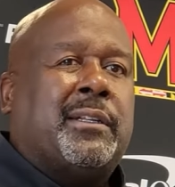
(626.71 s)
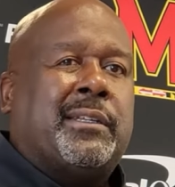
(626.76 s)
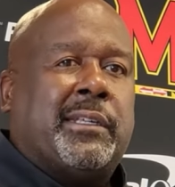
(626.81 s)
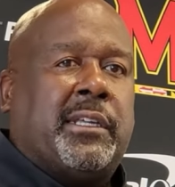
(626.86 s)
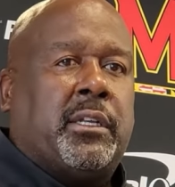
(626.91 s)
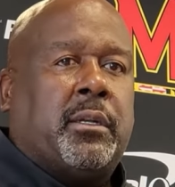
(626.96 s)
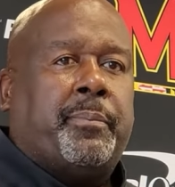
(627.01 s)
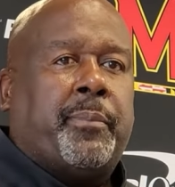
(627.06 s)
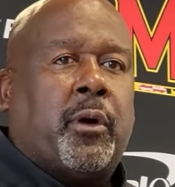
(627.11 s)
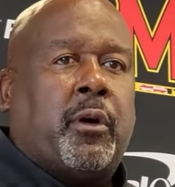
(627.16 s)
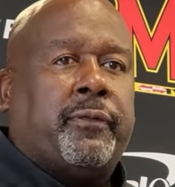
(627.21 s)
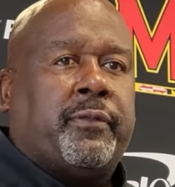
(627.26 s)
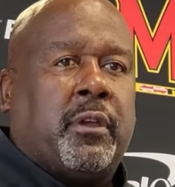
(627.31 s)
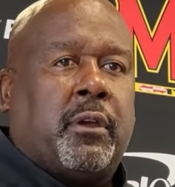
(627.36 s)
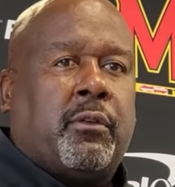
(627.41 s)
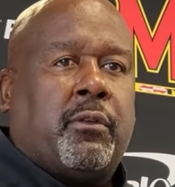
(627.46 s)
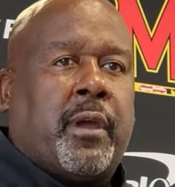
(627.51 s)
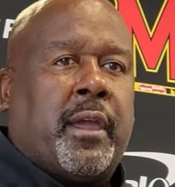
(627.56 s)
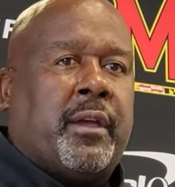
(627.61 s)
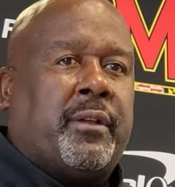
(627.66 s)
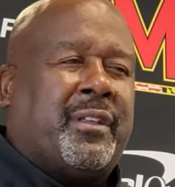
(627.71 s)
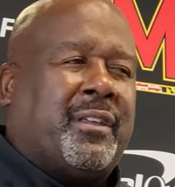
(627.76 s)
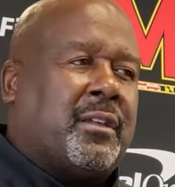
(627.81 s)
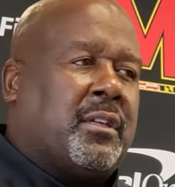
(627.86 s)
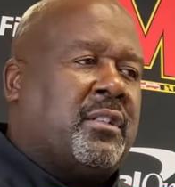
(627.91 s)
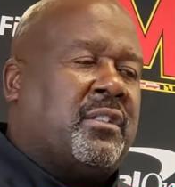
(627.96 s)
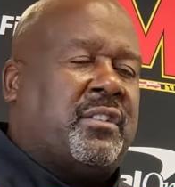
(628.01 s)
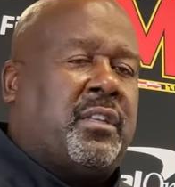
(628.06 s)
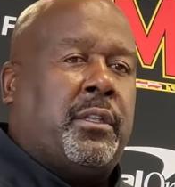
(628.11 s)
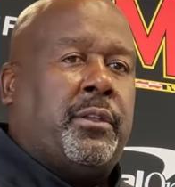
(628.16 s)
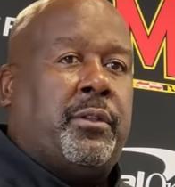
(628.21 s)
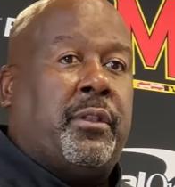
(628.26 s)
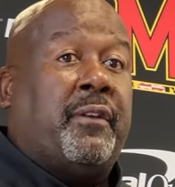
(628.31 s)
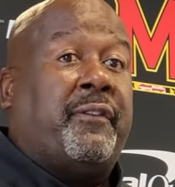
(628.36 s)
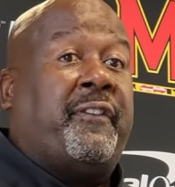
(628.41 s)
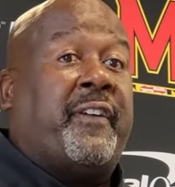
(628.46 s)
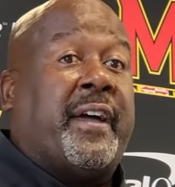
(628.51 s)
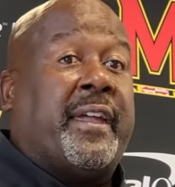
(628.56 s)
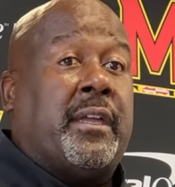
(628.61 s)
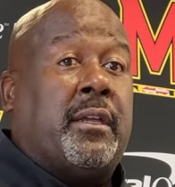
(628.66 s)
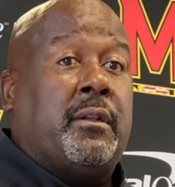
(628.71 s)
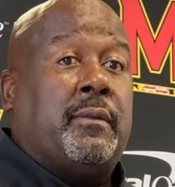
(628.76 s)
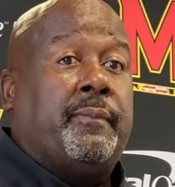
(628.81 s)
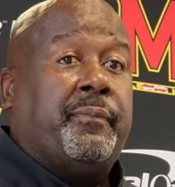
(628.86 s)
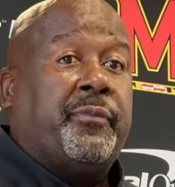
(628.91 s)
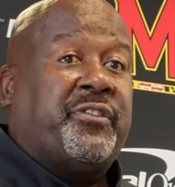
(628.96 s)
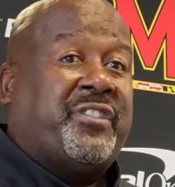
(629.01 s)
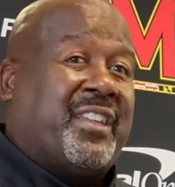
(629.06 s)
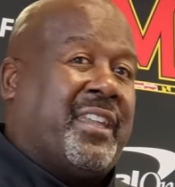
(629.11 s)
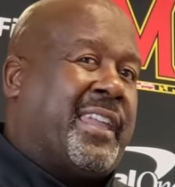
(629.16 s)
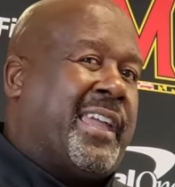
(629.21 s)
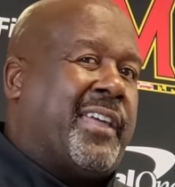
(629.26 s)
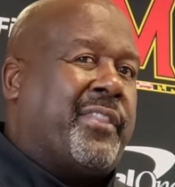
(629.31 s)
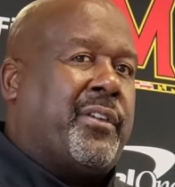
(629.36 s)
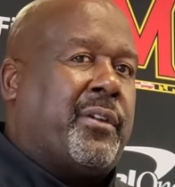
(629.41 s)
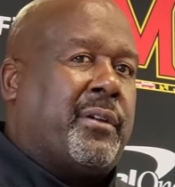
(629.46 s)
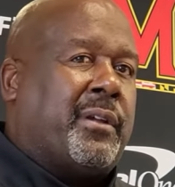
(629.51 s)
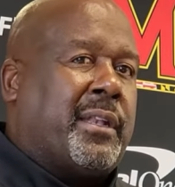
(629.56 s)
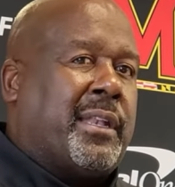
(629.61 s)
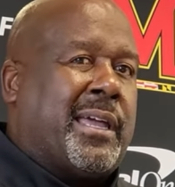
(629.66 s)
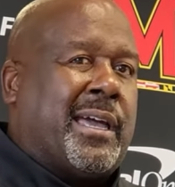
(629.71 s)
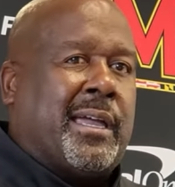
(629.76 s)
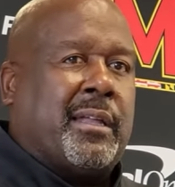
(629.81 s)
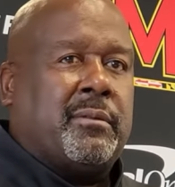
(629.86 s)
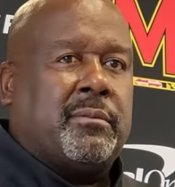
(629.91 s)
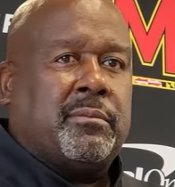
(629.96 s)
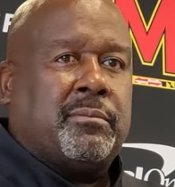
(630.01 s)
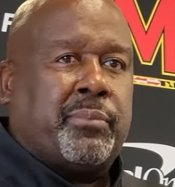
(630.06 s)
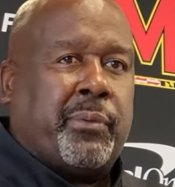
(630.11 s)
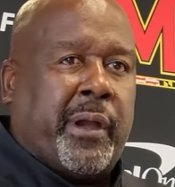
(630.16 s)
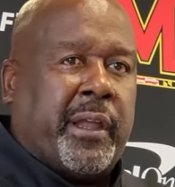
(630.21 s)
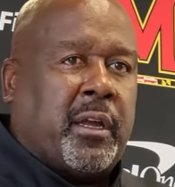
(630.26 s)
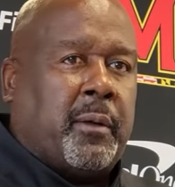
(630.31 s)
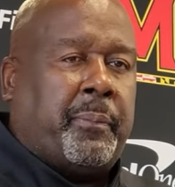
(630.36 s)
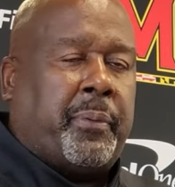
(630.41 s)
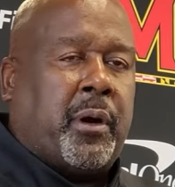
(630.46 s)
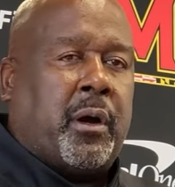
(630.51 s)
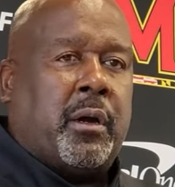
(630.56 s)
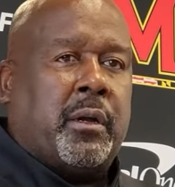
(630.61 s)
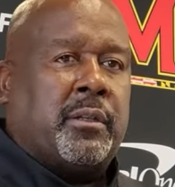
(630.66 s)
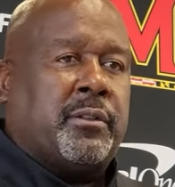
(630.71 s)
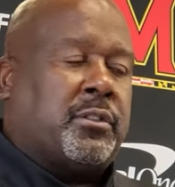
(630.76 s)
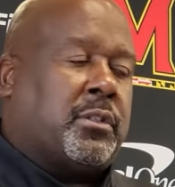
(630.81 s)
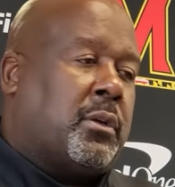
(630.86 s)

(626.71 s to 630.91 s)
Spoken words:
to get up off the ground and continue the fight together and not break apart?